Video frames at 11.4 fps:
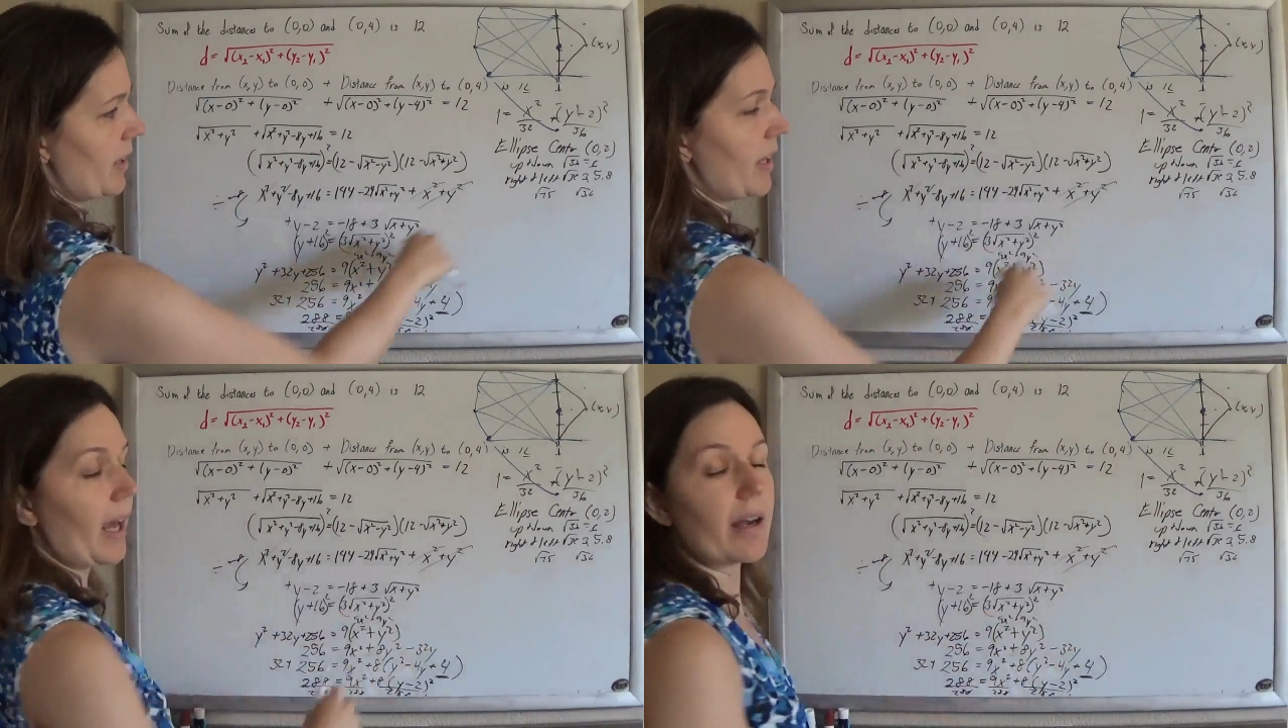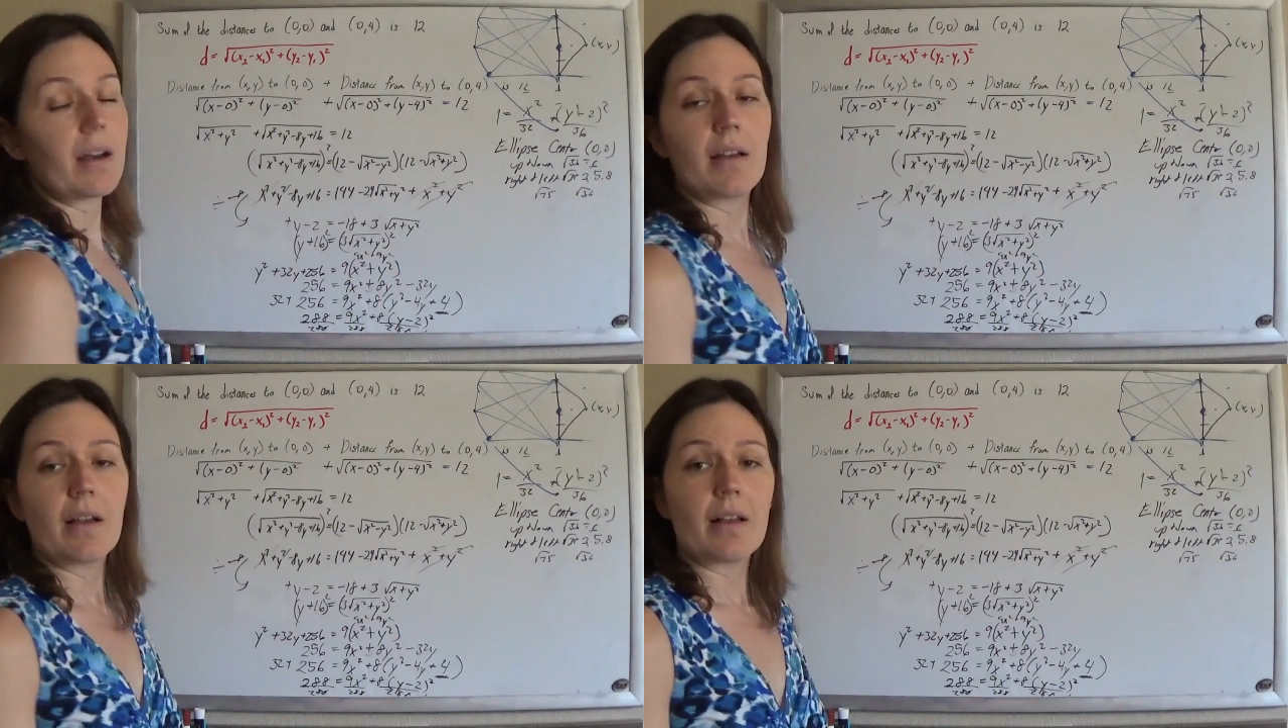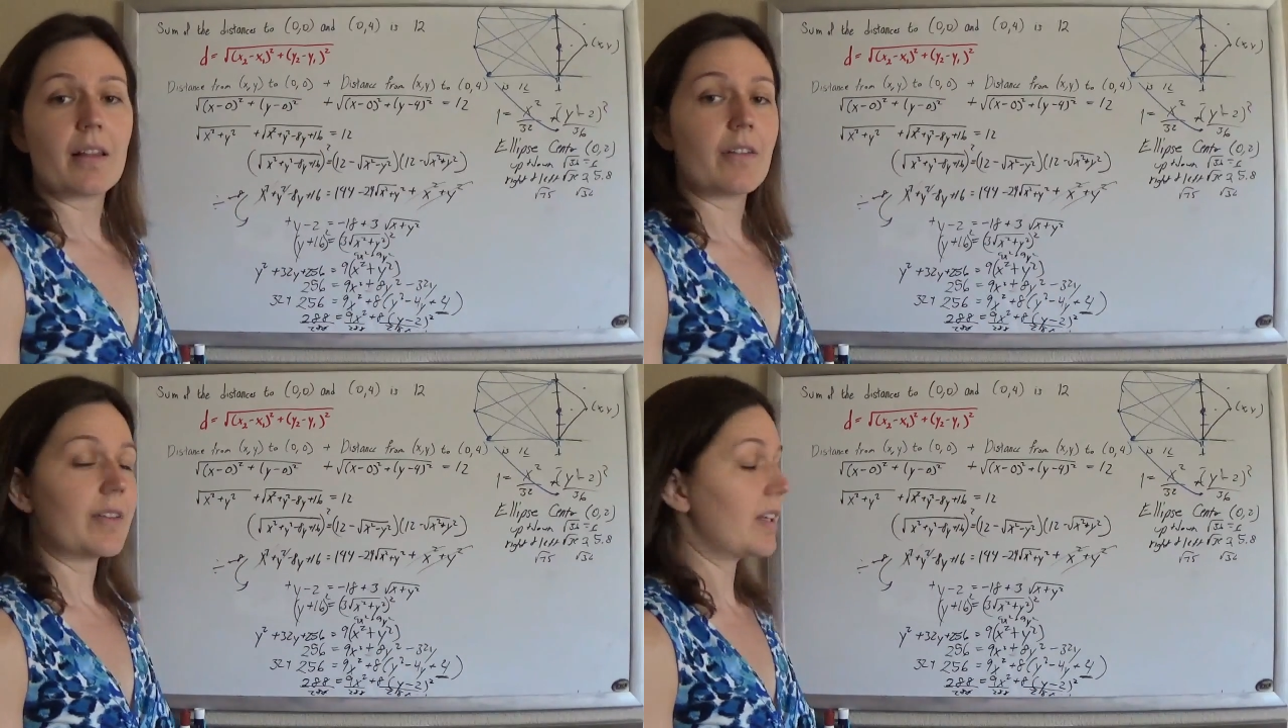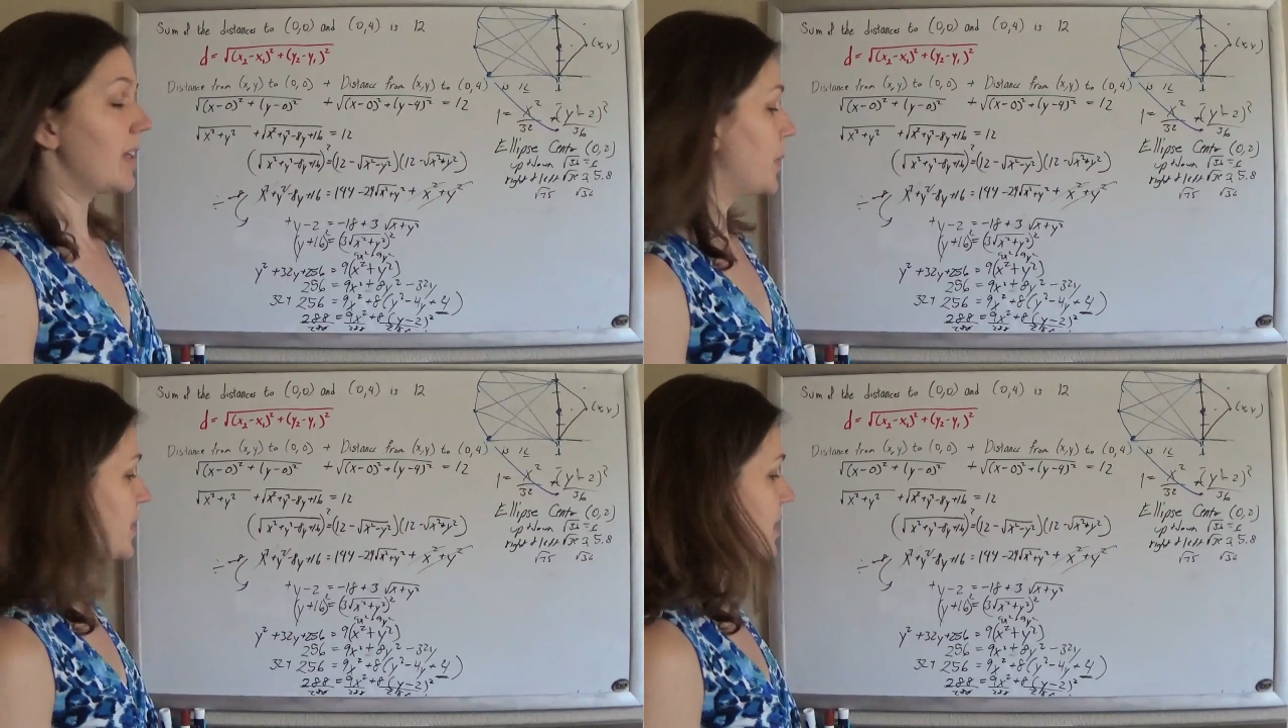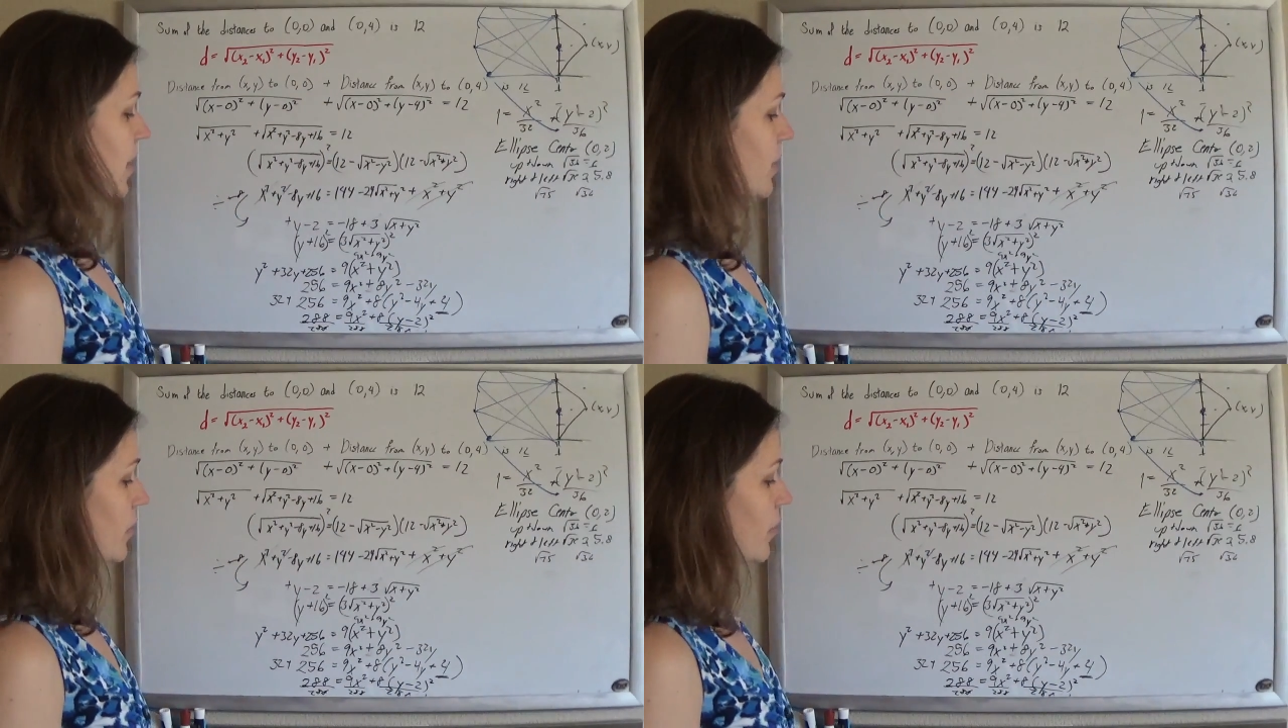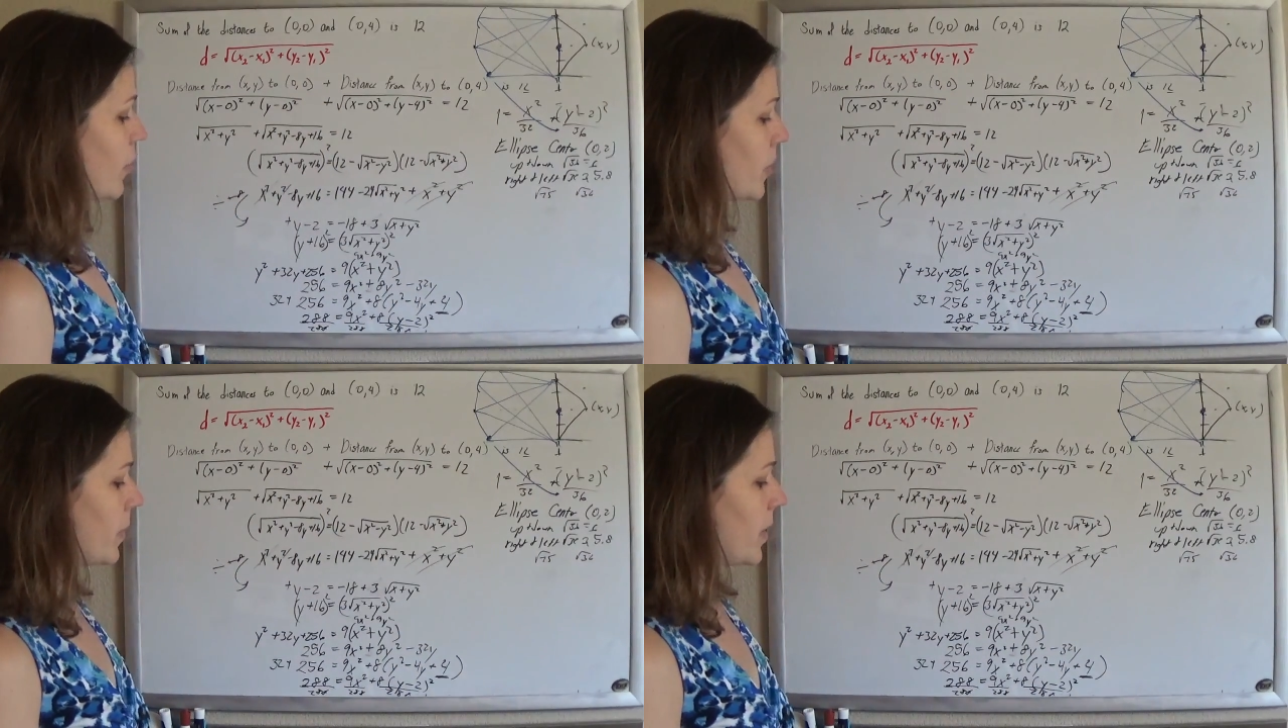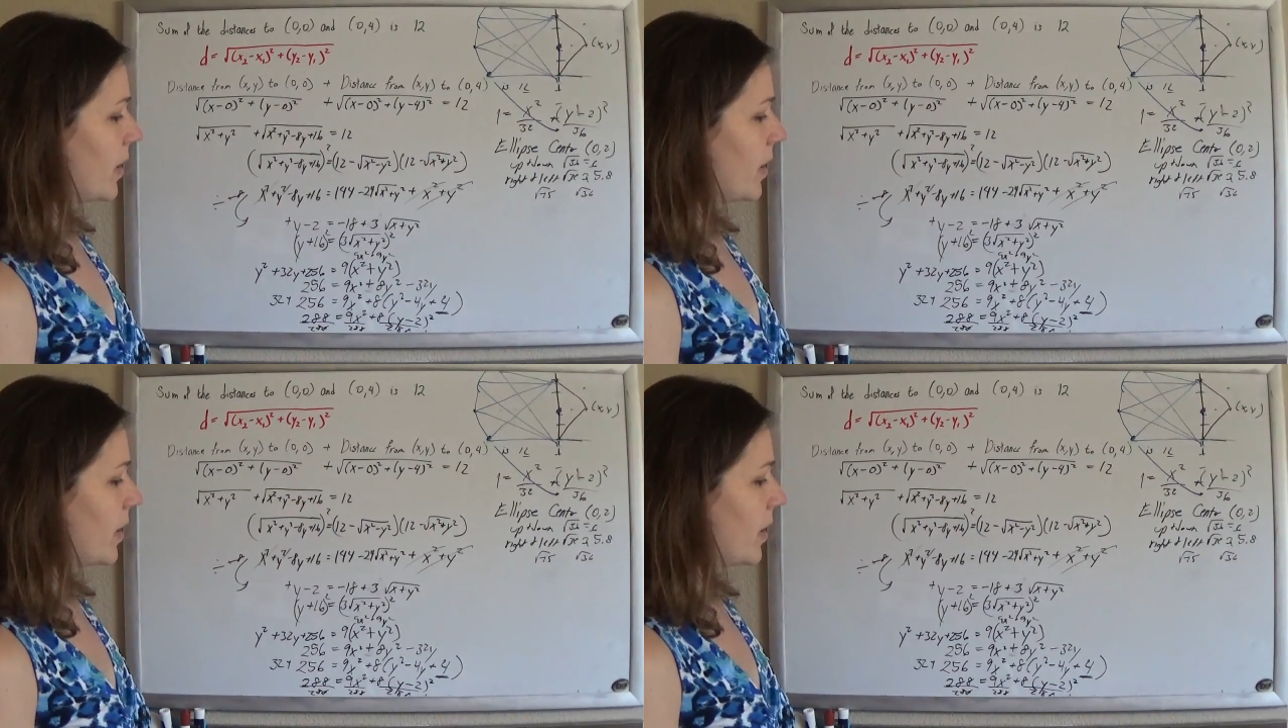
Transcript: in that lovely ellipse standard form,